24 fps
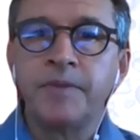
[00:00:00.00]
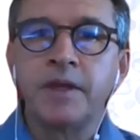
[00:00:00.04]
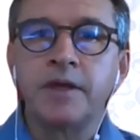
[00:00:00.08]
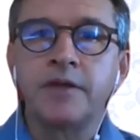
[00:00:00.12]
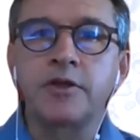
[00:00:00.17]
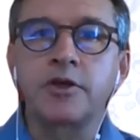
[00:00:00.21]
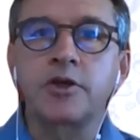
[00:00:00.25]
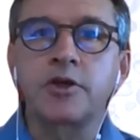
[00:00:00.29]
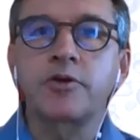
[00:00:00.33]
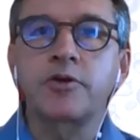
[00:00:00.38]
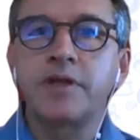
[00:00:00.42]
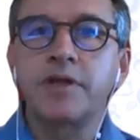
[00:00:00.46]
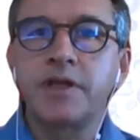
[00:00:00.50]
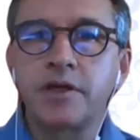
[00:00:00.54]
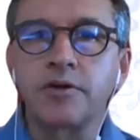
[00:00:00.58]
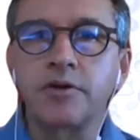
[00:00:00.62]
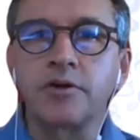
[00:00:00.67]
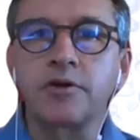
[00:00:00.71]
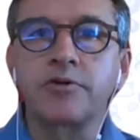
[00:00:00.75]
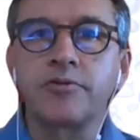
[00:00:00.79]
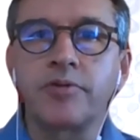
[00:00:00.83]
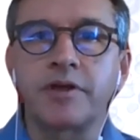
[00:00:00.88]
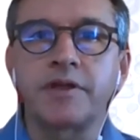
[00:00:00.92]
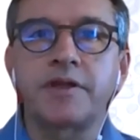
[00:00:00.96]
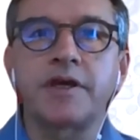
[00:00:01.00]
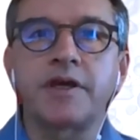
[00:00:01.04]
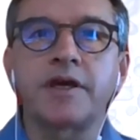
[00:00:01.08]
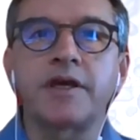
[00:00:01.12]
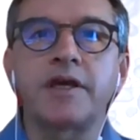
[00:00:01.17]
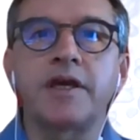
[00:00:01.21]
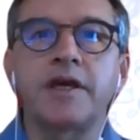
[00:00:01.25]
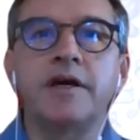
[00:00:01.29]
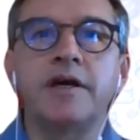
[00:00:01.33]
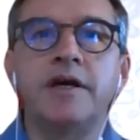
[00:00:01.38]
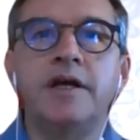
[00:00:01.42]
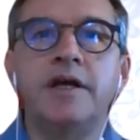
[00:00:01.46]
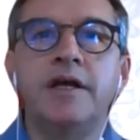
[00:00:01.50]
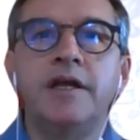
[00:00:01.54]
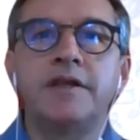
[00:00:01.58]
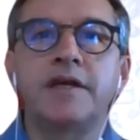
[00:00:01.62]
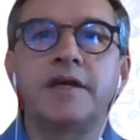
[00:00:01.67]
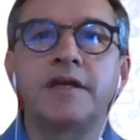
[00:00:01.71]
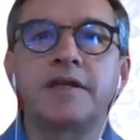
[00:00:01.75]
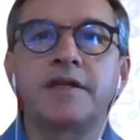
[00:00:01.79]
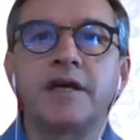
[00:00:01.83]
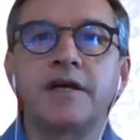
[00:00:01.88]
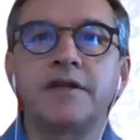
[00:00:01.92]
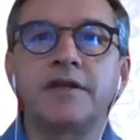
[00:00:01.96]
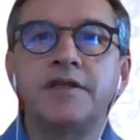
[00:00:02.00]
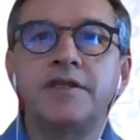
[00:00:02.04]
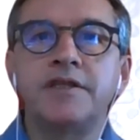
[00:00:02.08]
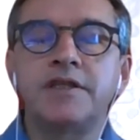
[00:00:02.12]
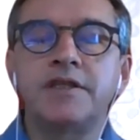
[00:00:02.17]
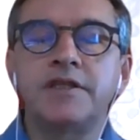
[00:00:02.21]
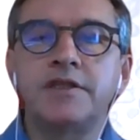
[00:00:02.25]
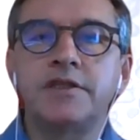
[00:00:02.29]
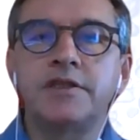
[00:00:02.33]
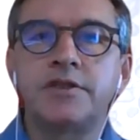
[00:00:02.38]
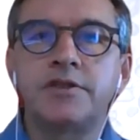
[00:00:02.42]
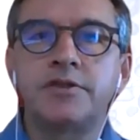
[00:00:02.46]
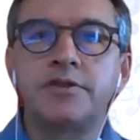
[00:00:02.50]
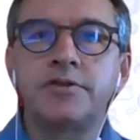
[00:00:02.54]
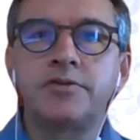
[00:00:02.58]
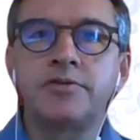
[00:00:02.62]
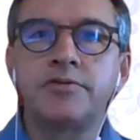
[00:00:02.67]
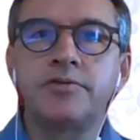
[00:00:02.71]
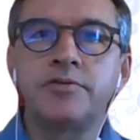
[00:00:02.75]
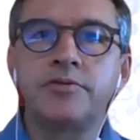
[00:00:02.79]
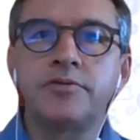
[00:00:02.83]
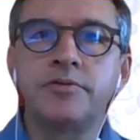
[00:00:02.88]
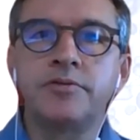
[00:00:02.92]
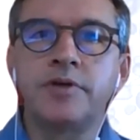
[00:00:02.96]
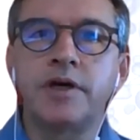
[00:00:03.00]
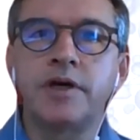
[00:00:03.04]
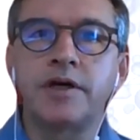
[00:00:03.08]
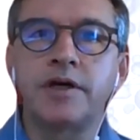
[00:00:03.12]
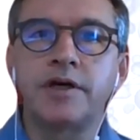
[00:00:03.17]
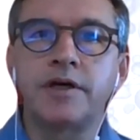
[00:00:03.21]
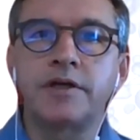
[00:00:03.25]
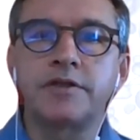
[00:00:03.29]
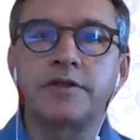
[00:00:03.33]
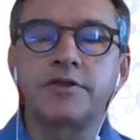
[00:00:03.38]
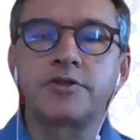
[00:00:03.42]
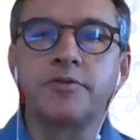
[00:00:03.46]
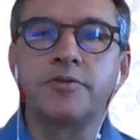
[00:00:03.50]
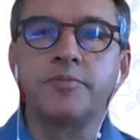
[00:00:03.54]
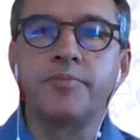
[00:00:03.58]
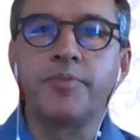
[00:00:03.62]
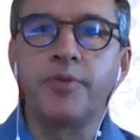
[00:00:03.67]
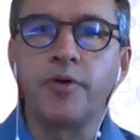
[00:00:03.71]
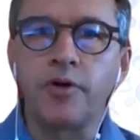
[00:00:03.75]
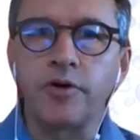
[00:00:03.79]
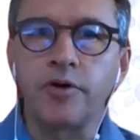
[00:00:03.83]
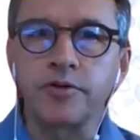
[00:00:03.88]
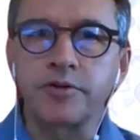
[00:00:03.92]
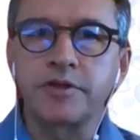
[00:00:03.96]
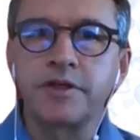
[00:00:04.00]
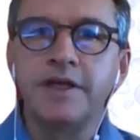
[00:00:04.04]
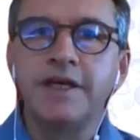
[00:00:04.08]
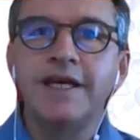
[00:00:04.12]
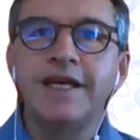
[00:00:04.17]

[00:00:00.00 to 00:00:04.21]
the critical criteria that are needed to support